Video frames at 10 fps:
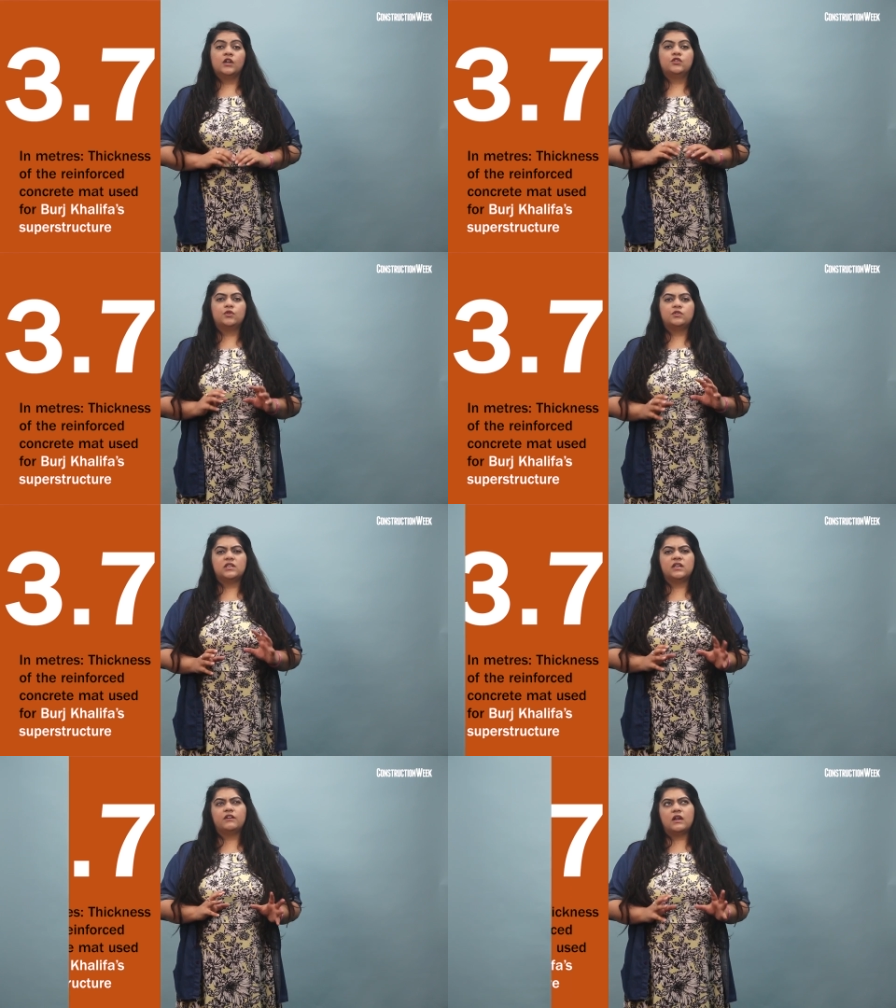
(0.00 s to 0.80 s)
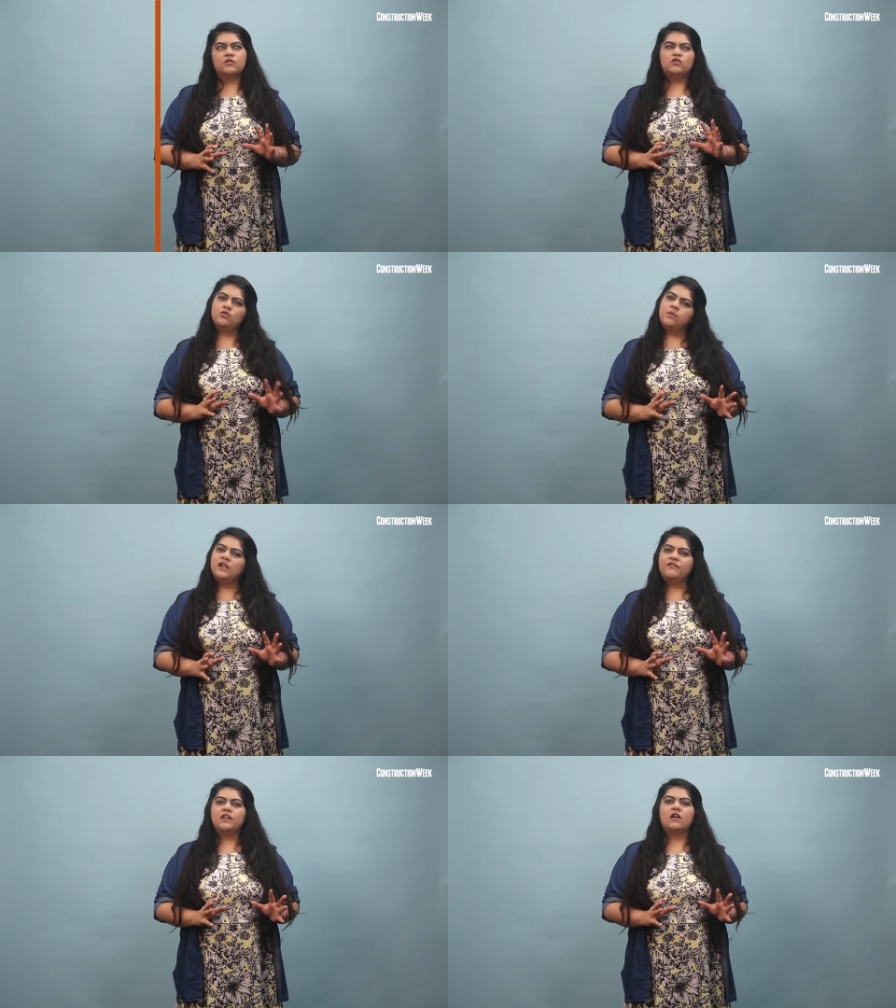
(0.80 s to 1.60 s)
totaling around
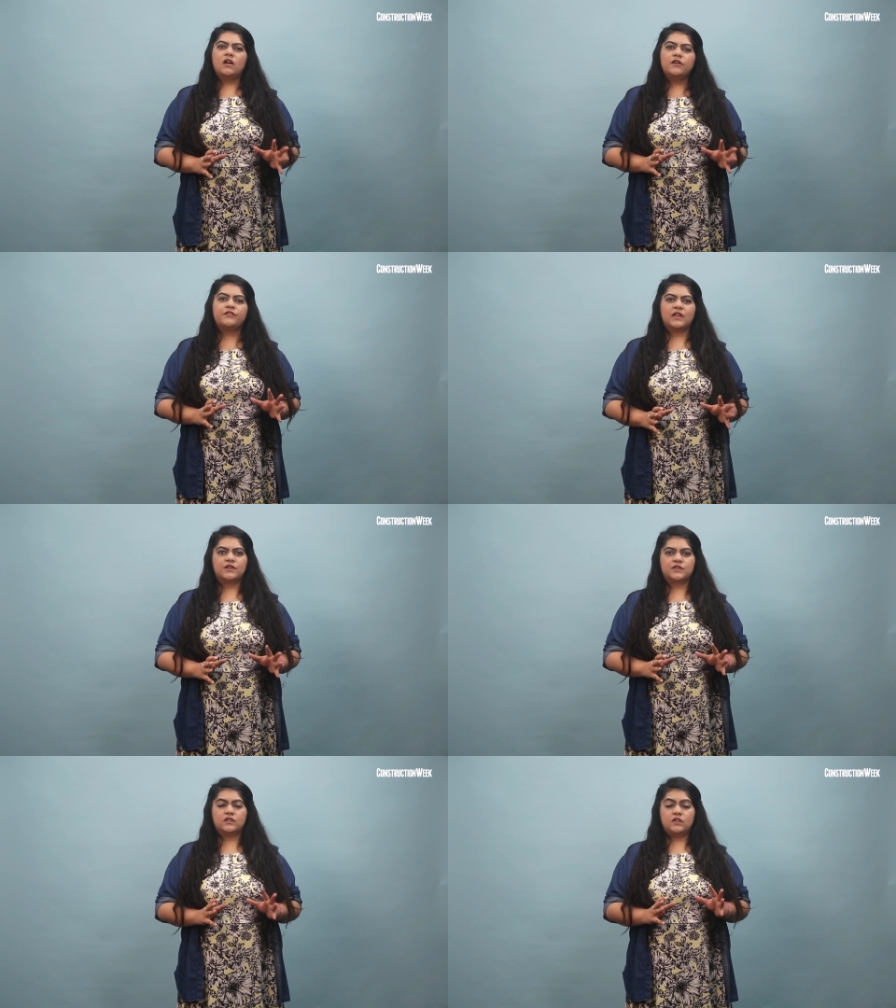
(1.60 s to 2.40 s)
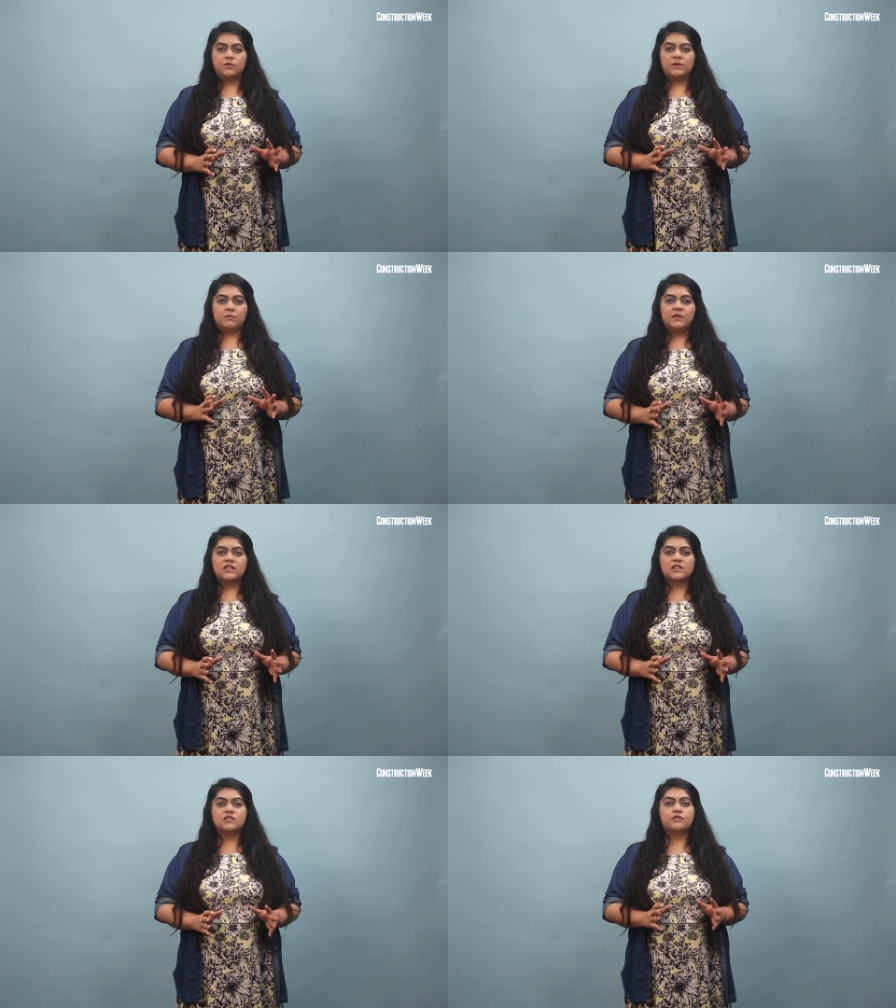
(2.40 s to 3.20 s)
12,500 cubic
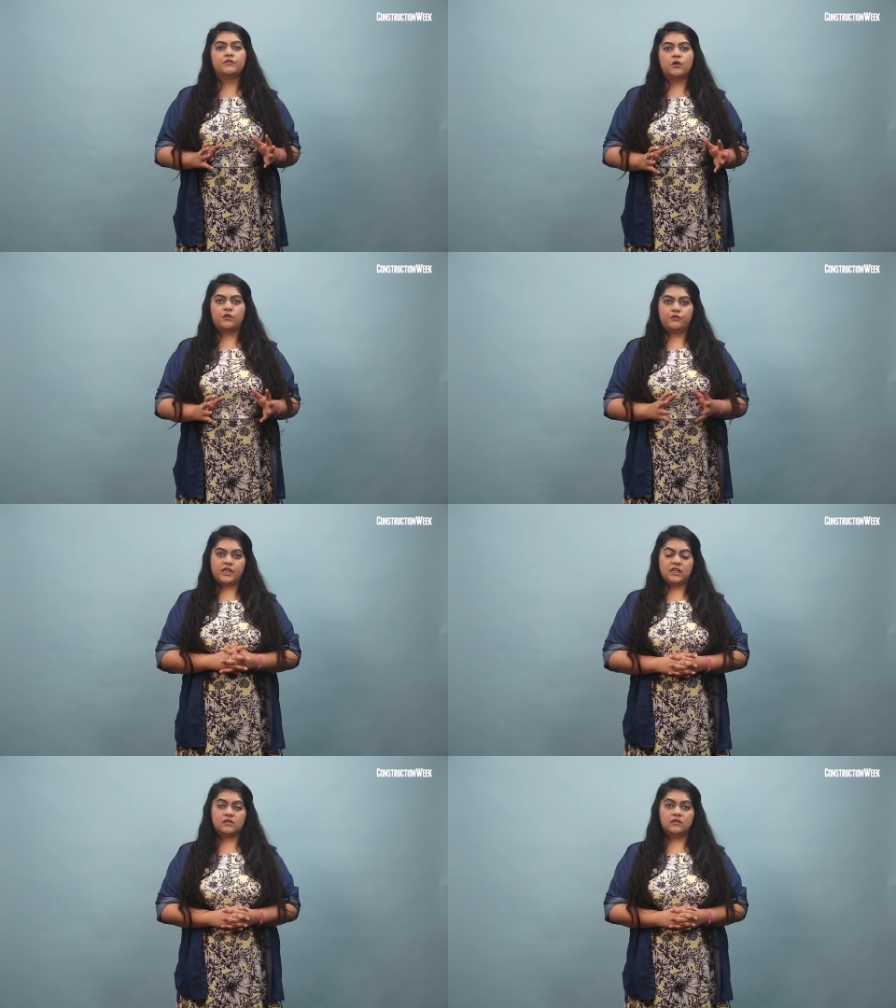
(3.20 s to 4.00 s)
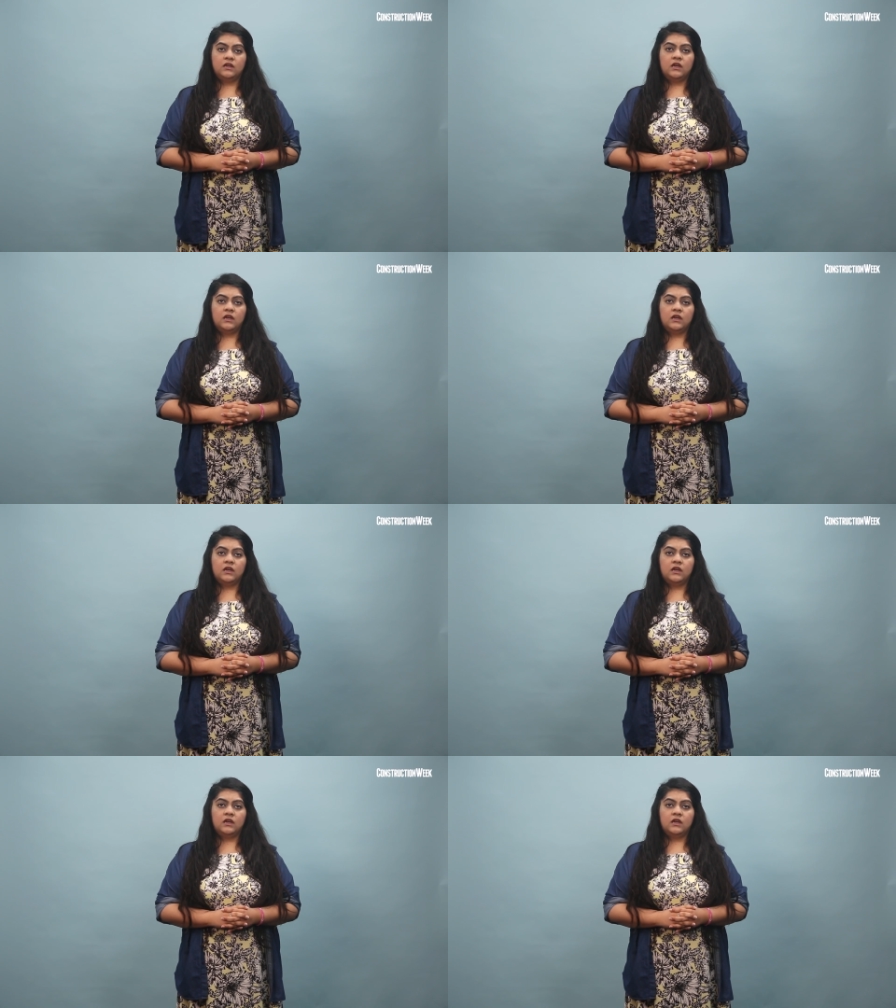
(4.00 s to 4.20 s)
meters of concrete.